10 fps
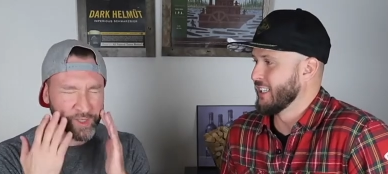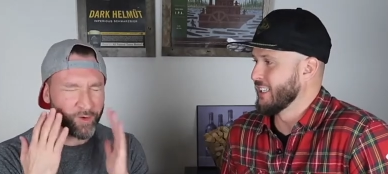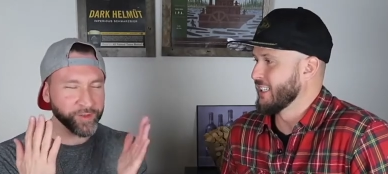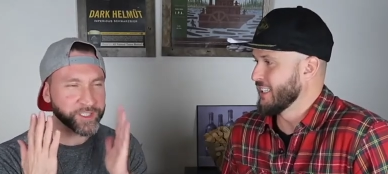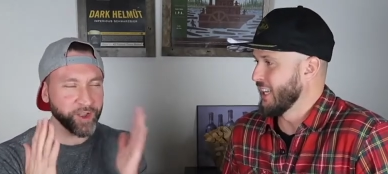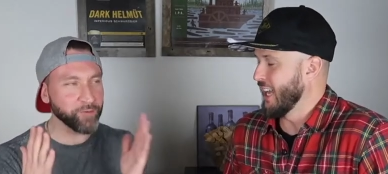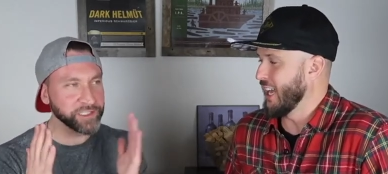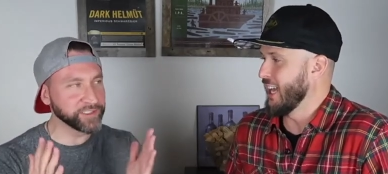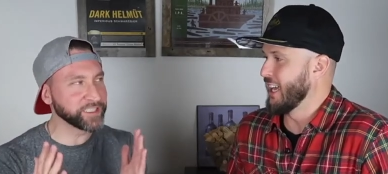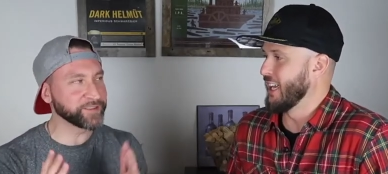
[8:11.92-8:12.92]
Speaker 1: it
Speaker 2: called?
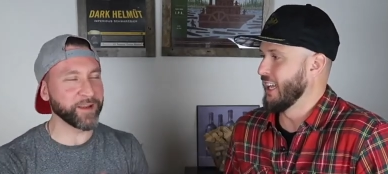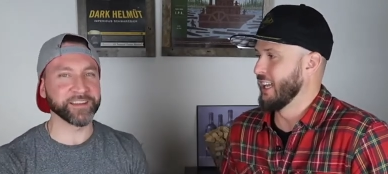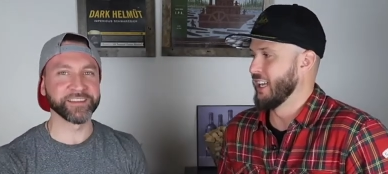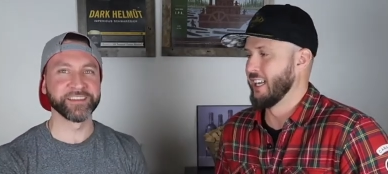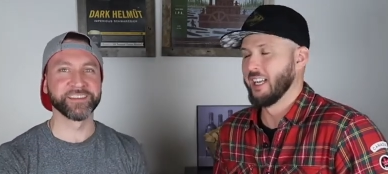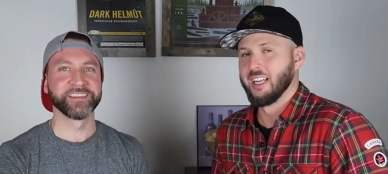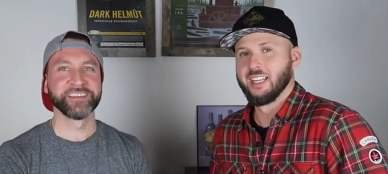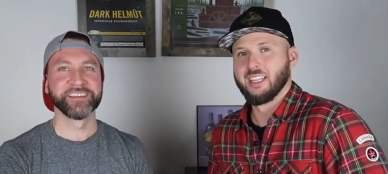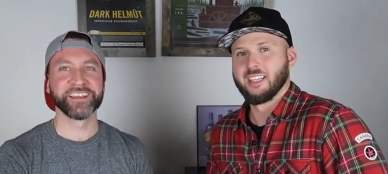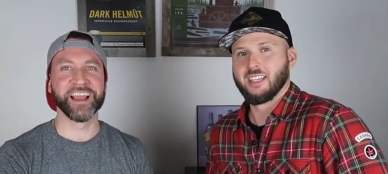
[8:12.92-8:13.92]
Scotland.
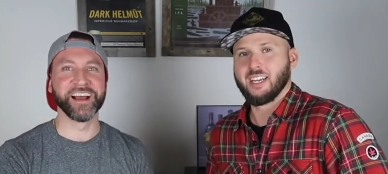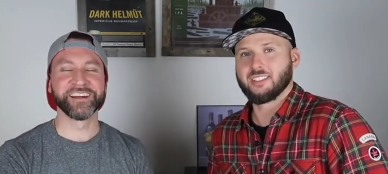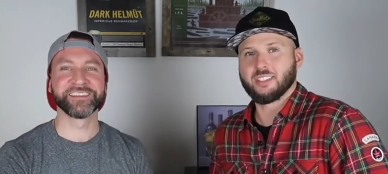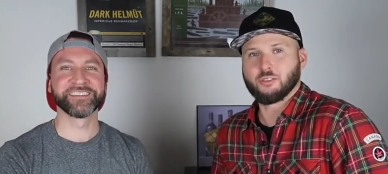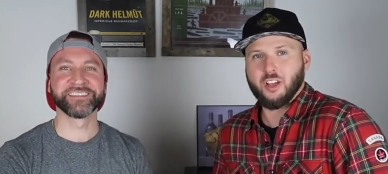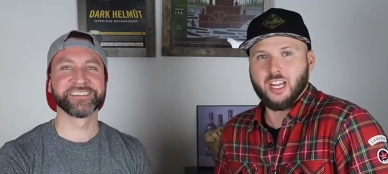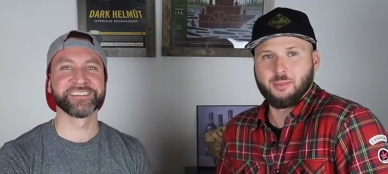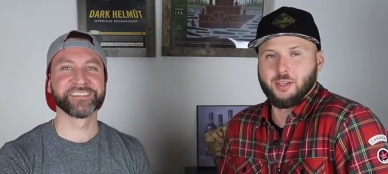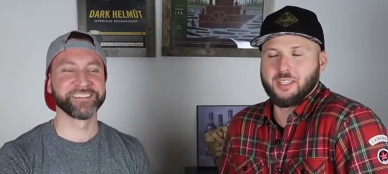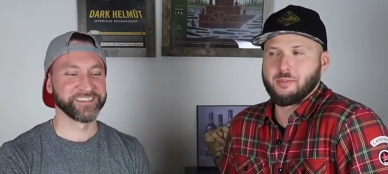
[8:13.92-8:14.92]
Speaker 1: Yeah. I still talk
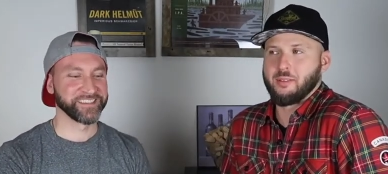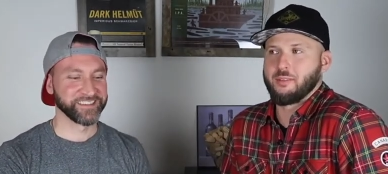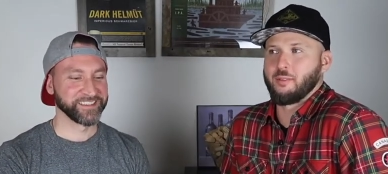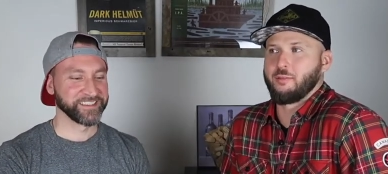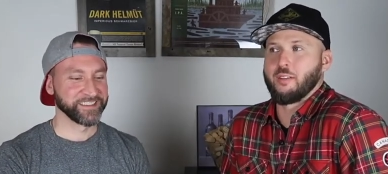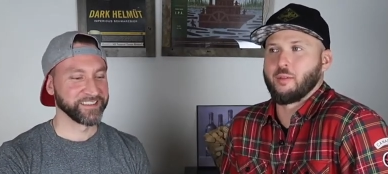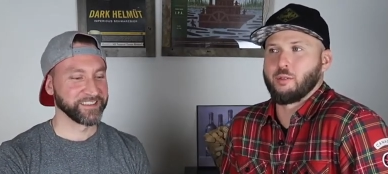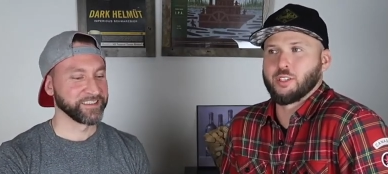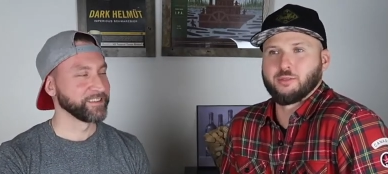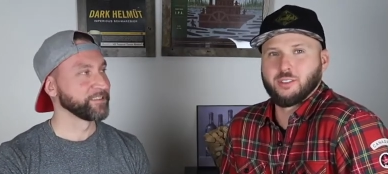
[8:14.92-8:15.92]
about it. It's my favorite
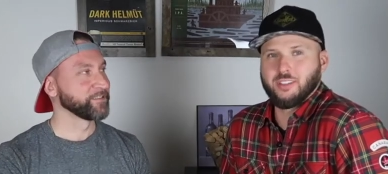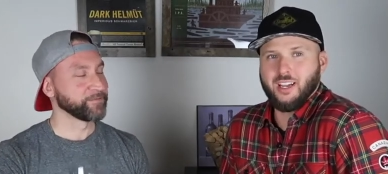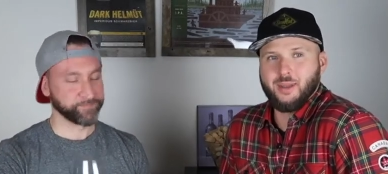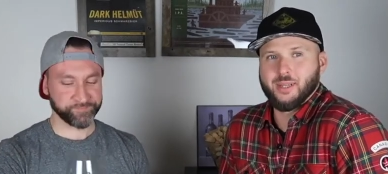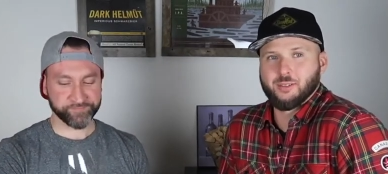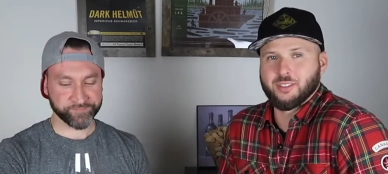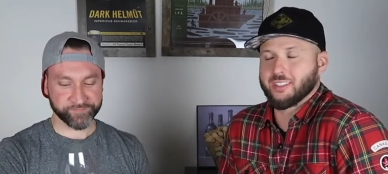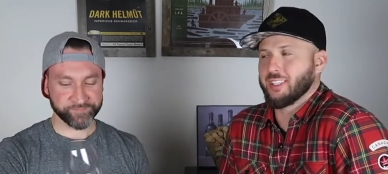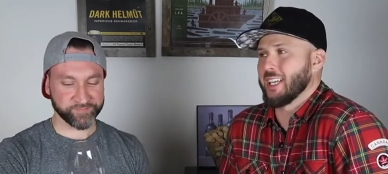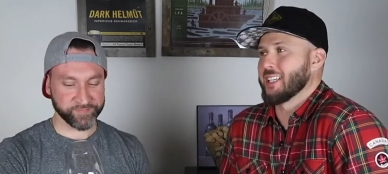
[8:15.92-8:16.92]
brunch of all time. And it was
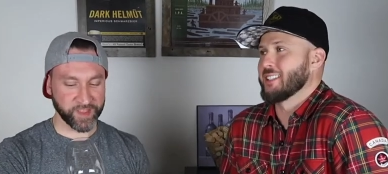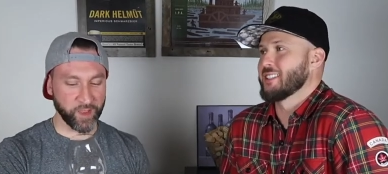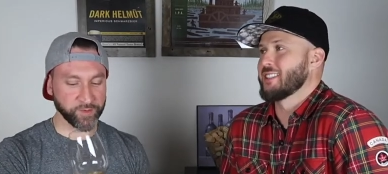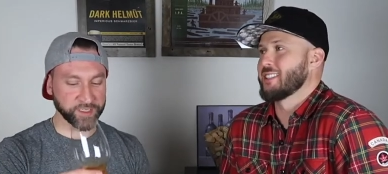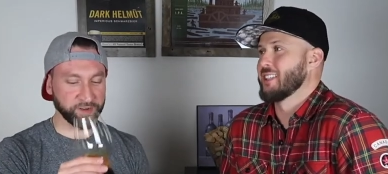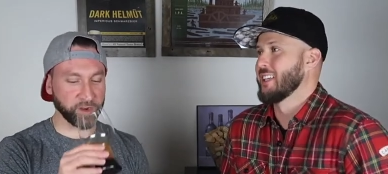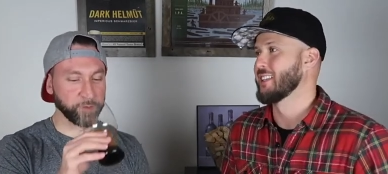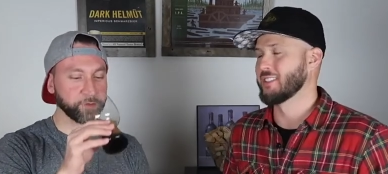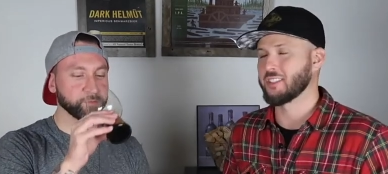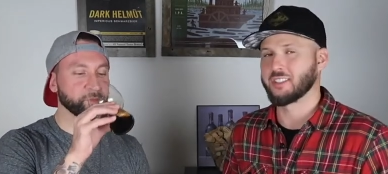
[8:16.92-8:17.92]
just like... It was
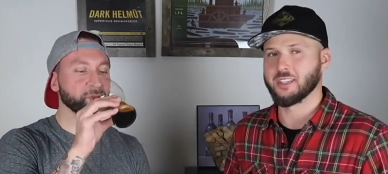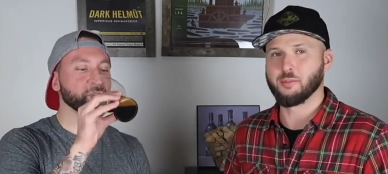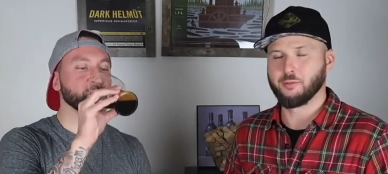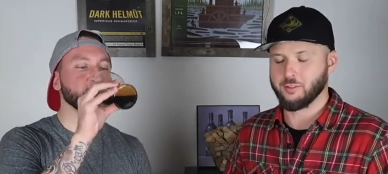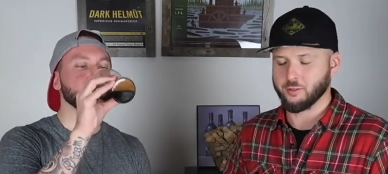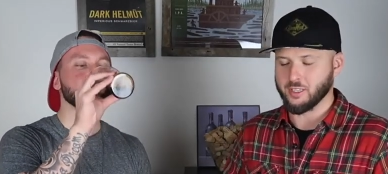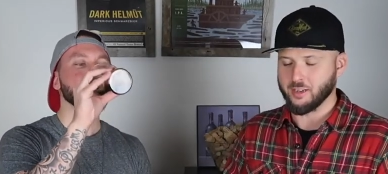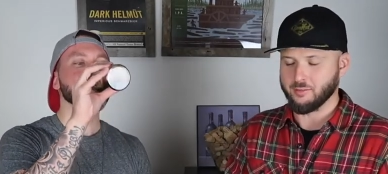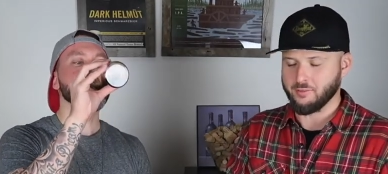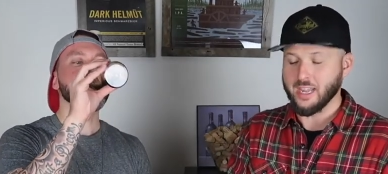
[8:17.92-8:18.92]
incredible. Just simple food
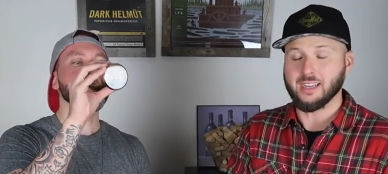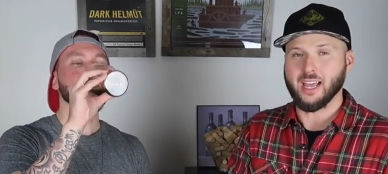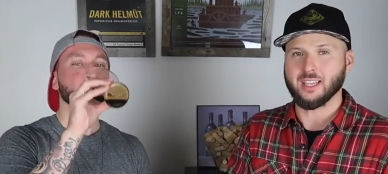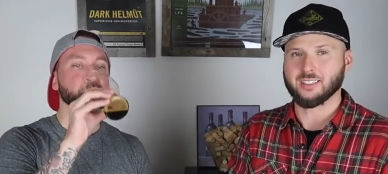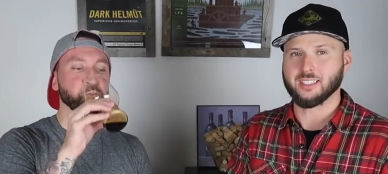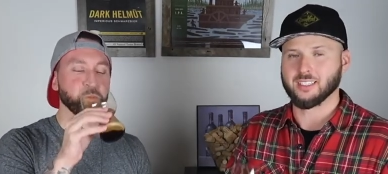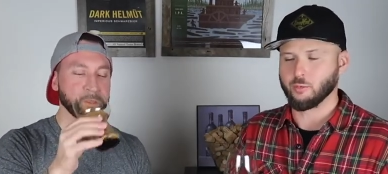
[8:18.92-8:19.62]
done fantastically